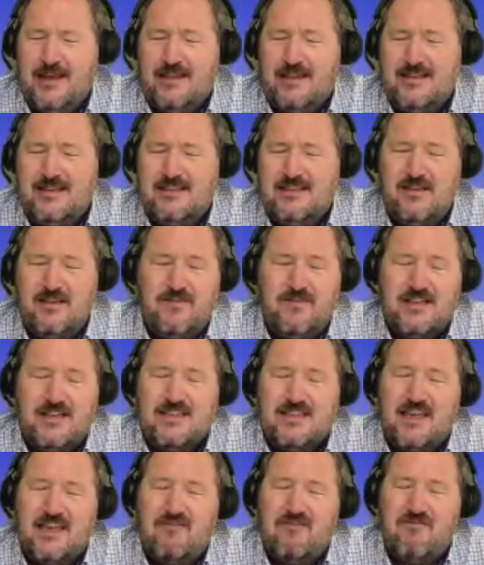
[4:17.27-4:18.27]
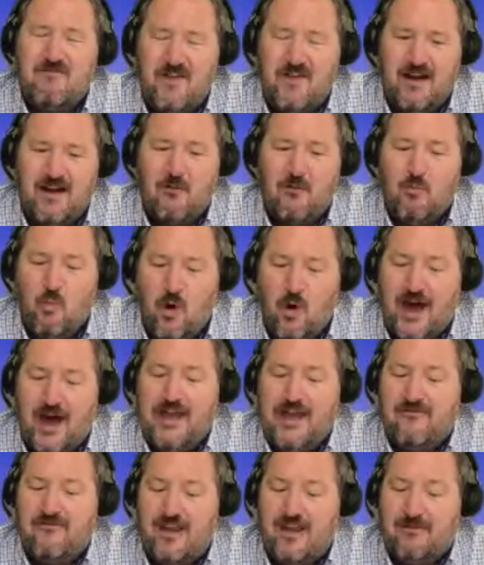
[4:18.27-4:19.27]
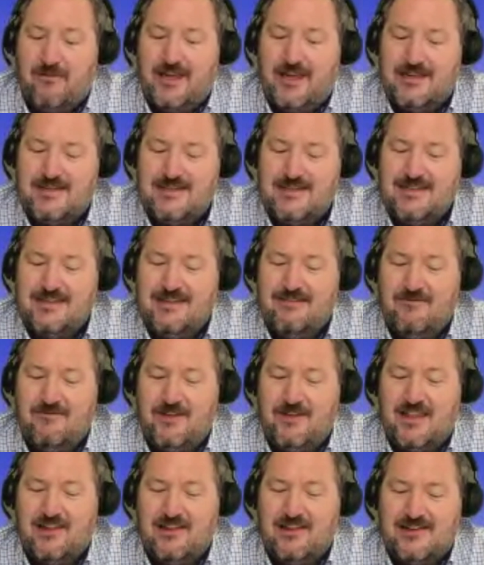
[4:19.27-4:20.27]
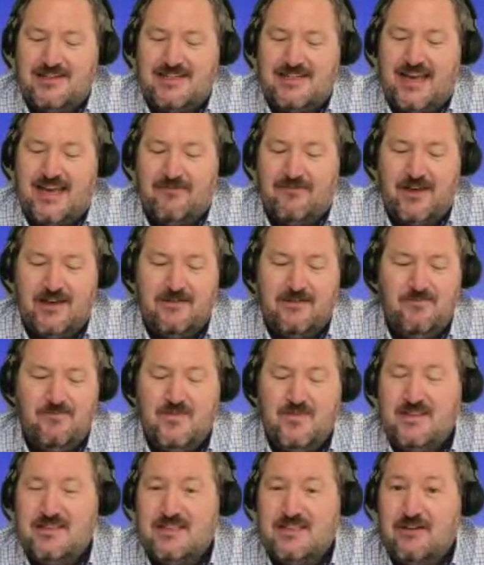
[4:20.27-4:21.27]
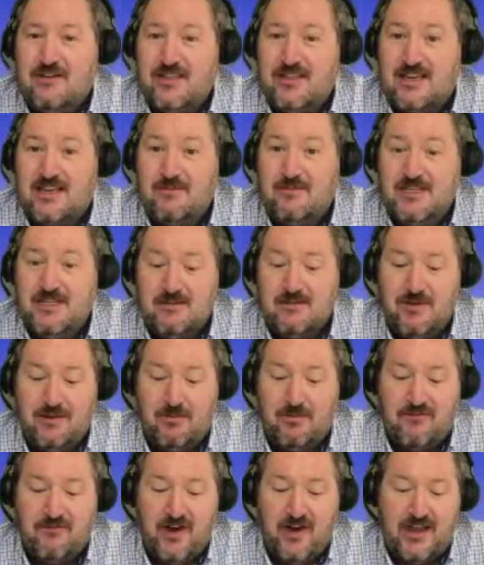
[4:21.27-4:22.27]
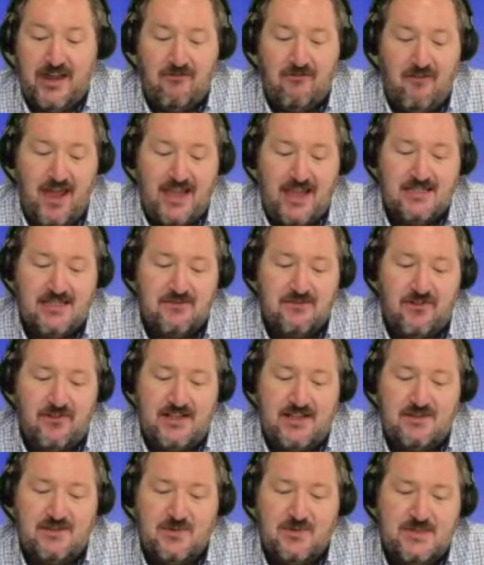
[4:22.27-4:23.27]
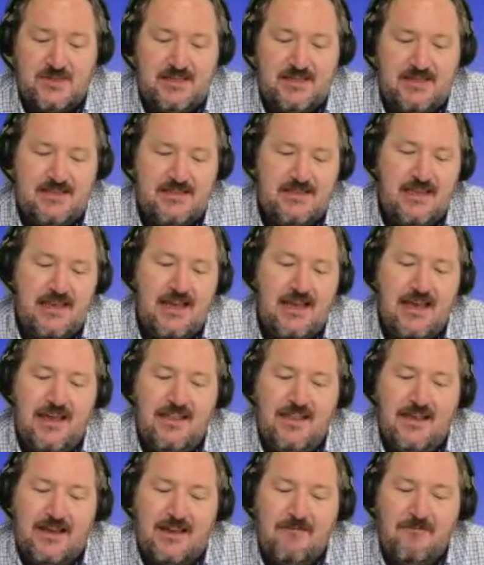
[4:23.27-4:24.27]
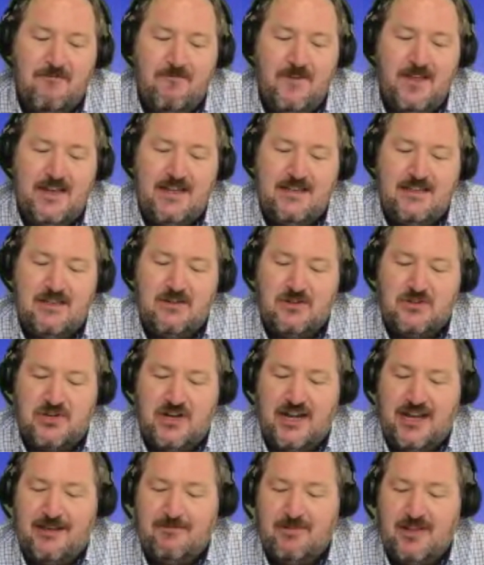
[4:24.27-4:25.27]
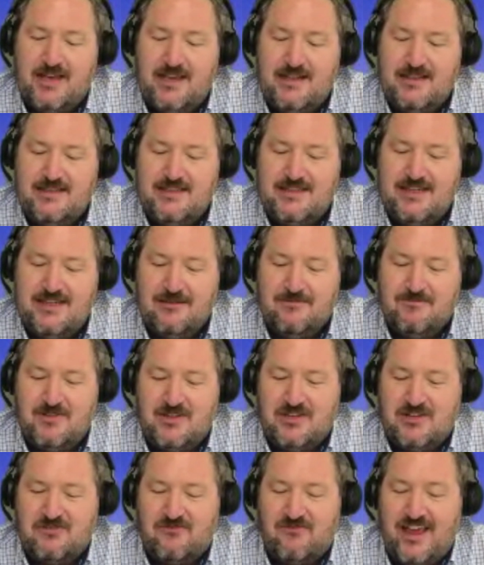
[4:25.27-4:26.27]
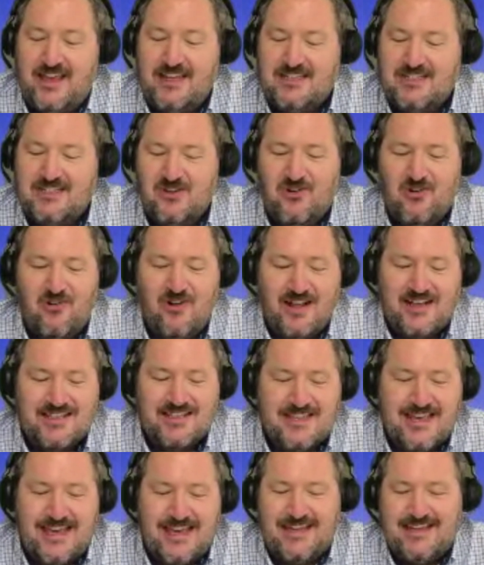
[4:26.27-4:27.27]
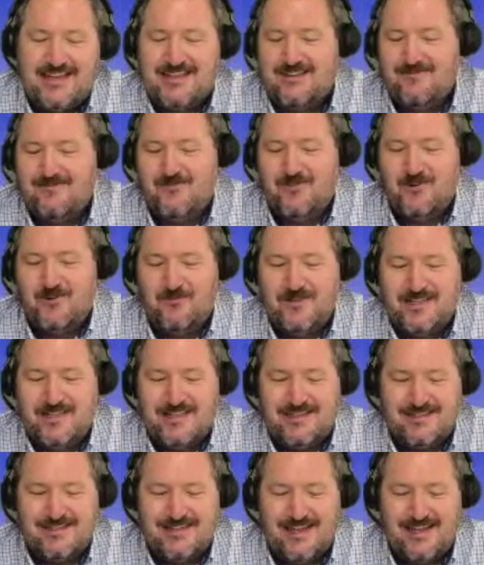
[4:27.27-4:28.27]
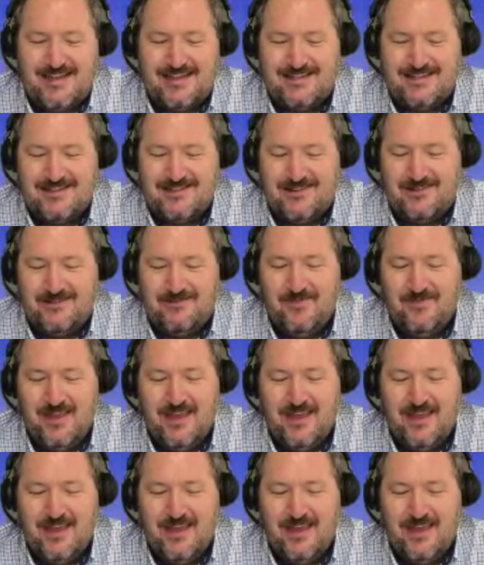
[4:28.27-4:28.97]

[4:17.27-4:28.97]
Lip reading: Now, this is obviously a very wide remit with a lot to cover. So at the Commission, we provide a range of resources that can fit into your training plans to help you to reach or exceed conformance in Standard 2.